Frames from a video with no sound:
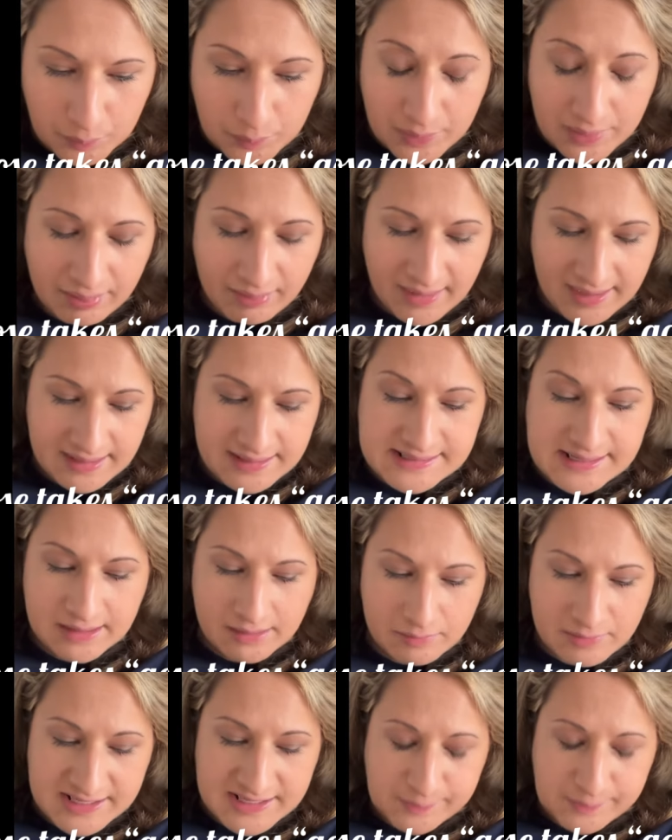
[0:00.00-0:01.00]
But like I
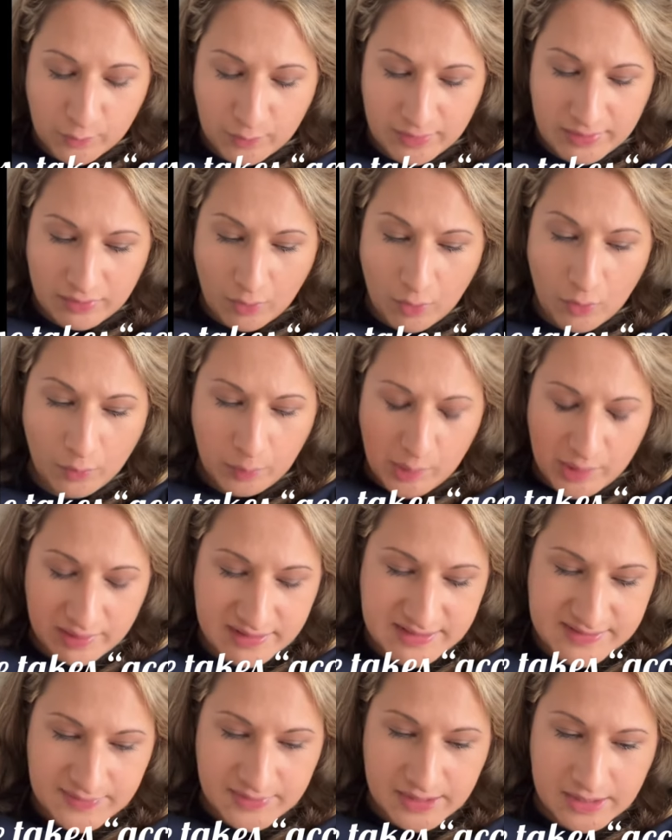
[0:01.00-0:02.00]
said, at this point, the whole point of
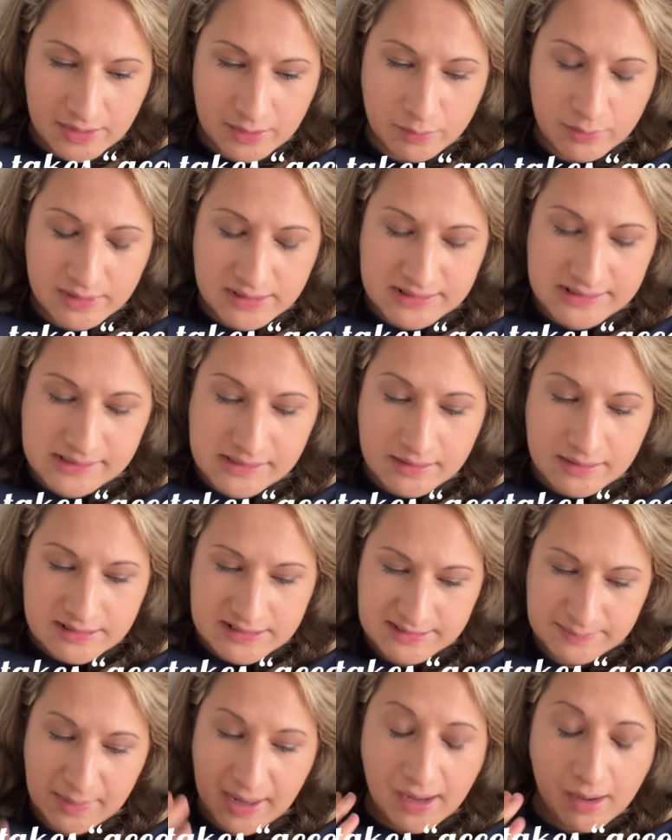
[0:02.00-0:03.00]
this video is
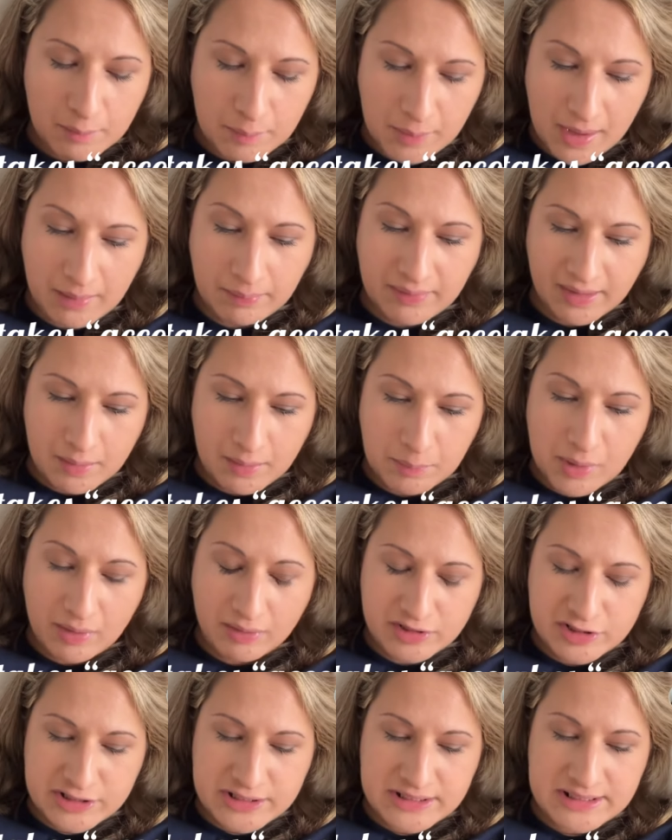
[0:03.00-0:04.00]
to make a public
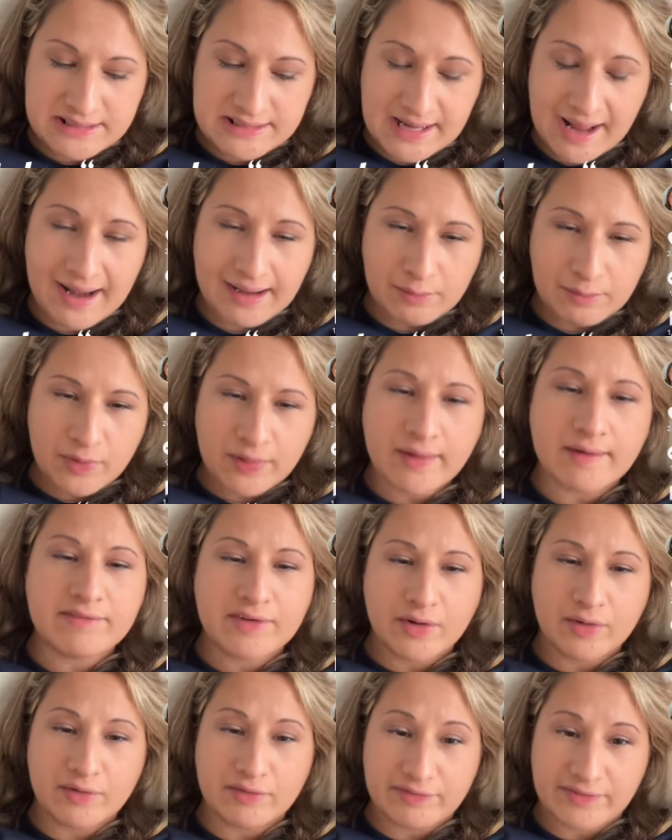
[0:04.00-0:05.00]
apology to anyone that
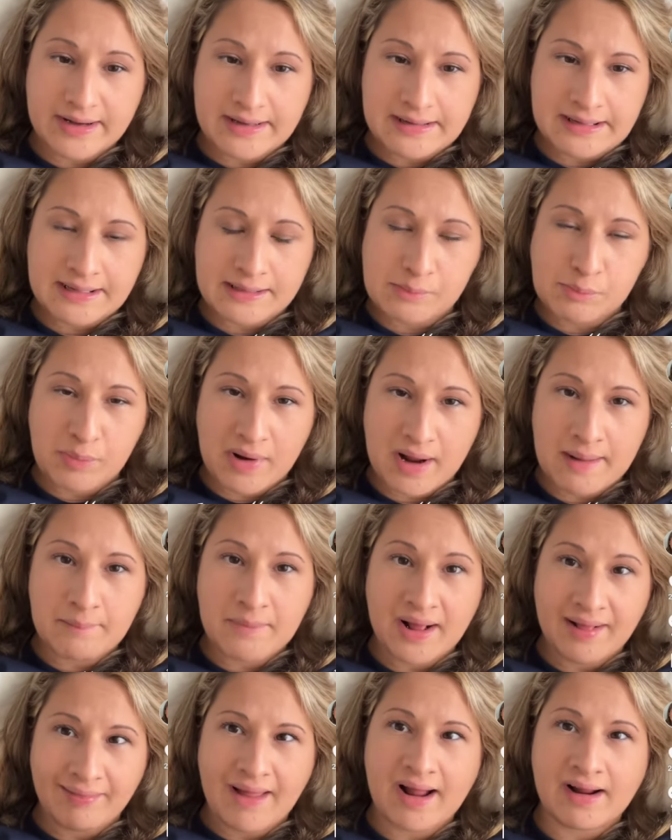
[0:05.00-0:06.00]
felt offended by
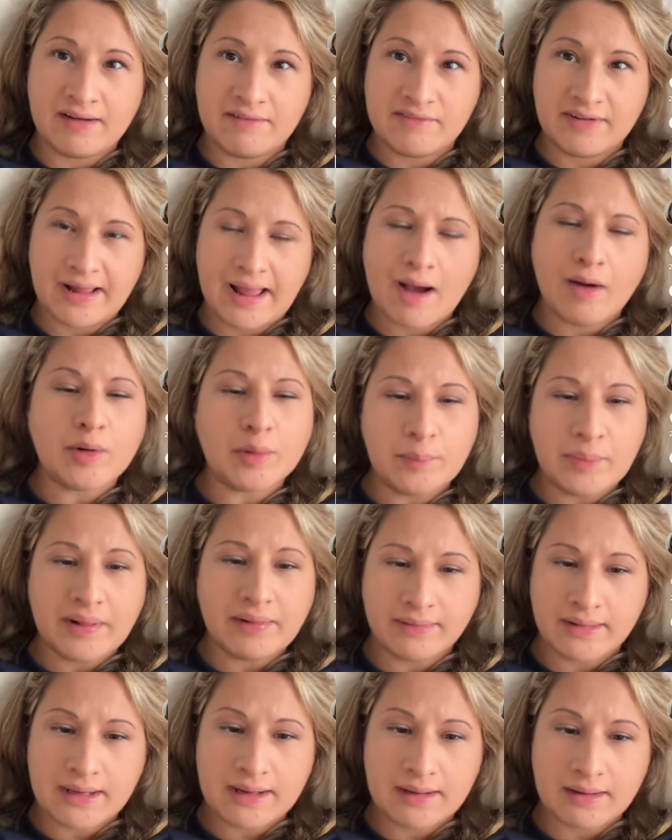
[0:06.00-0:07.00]
my lack of
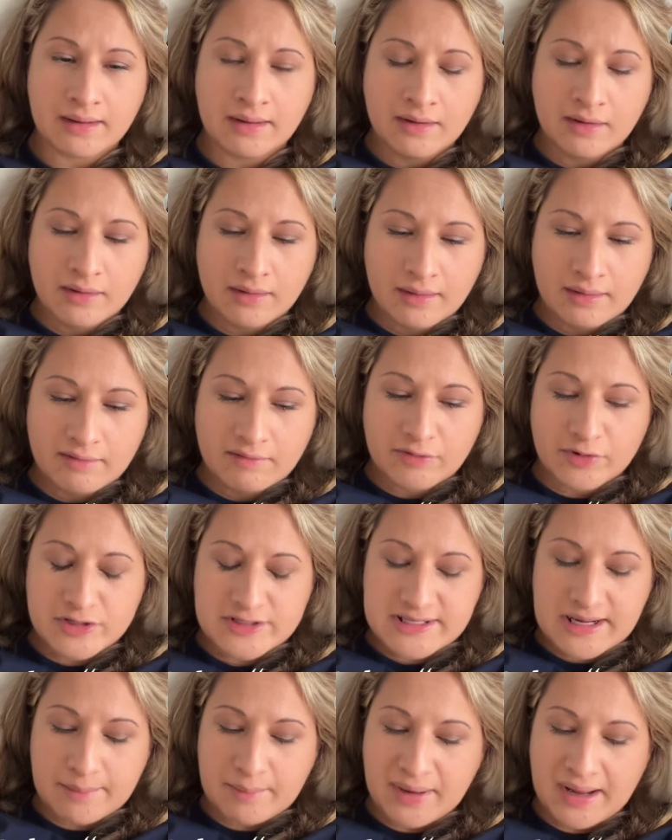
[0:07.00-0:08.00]
accountability
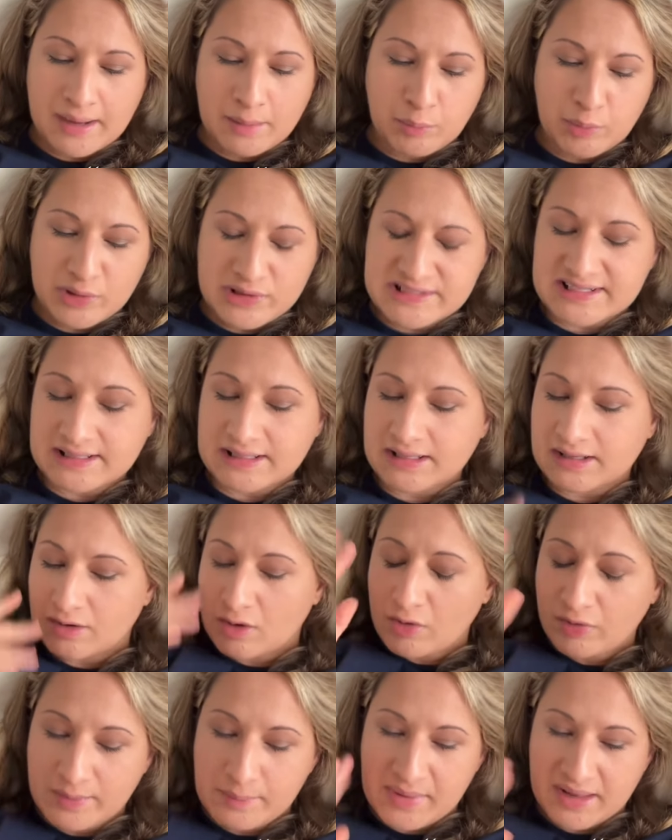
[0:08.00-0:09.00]
first coming out of prison and
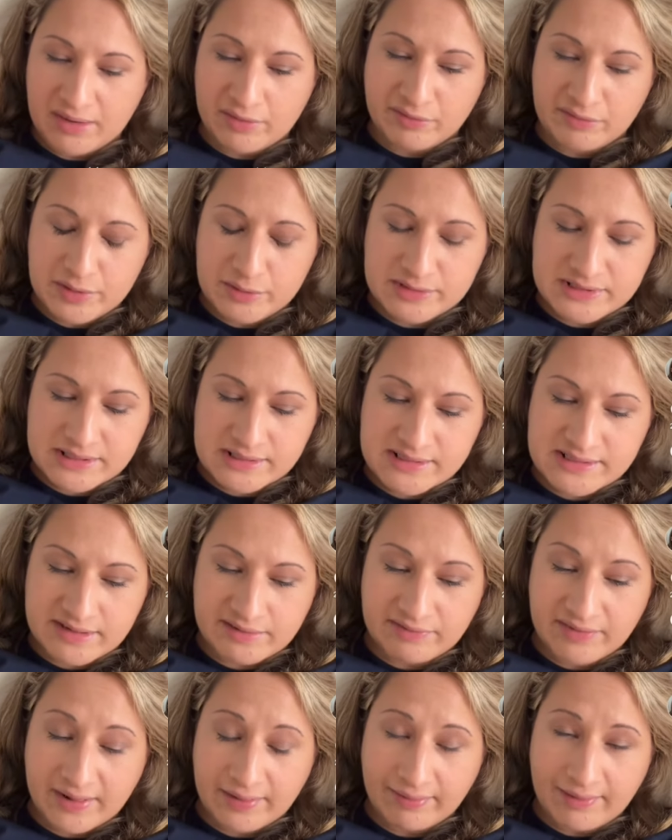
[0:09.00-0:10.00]
all them interviews and
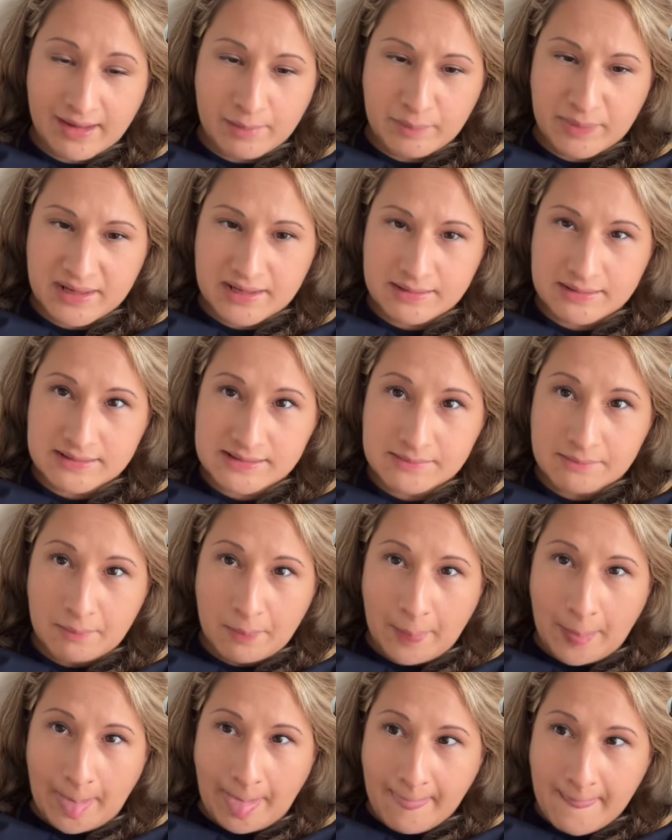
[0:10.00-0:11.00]
stuff like that, because
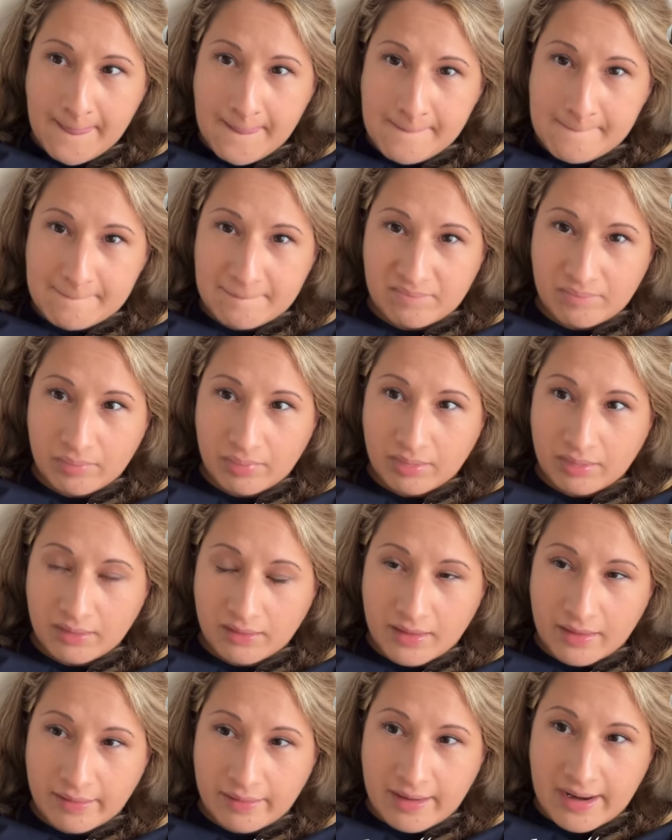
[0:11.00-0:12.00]

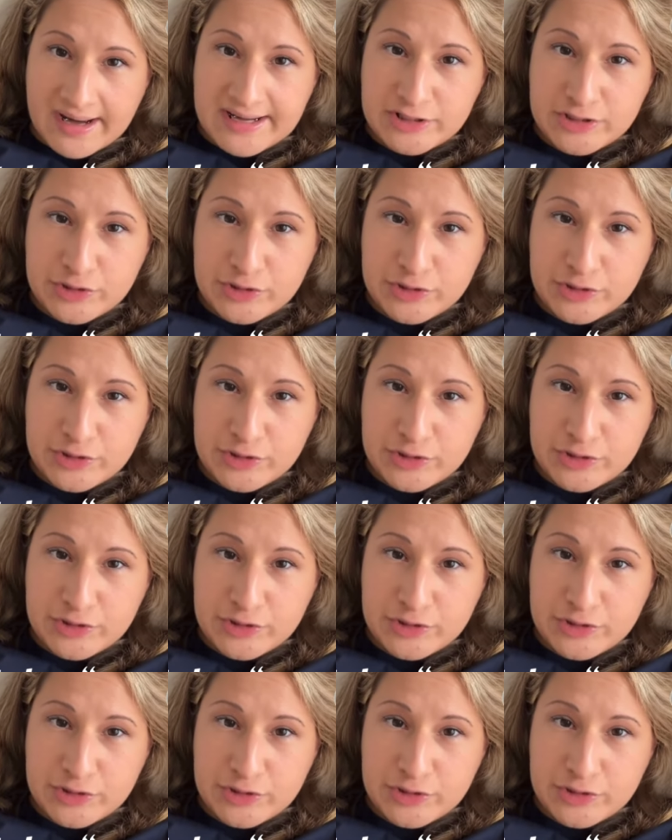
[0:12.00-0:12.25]
I